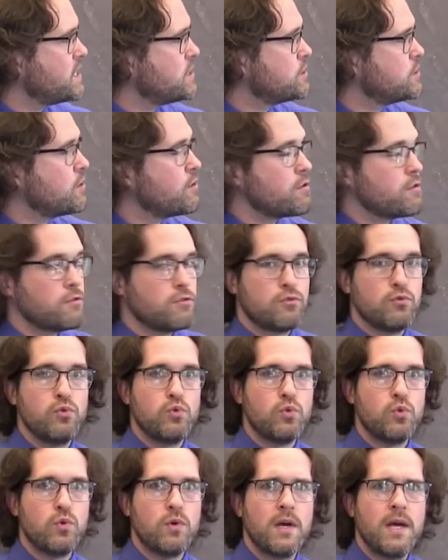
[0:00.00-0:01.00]
is
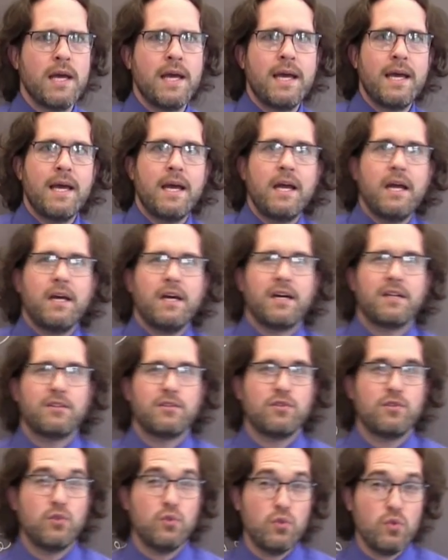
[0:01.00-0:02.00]
zu. And
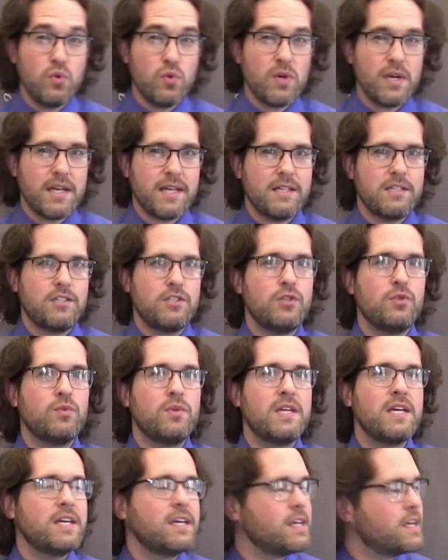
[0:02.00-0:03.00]
zu is
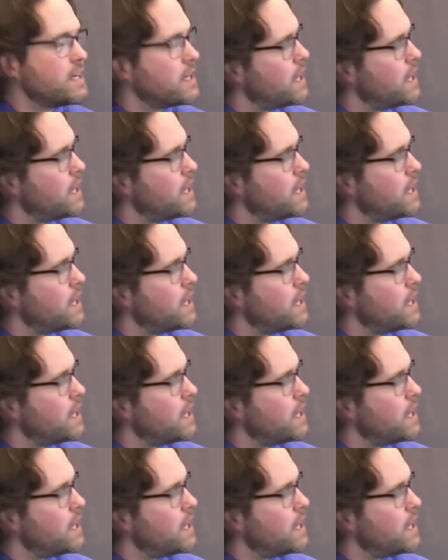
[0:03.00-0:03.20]
unique in a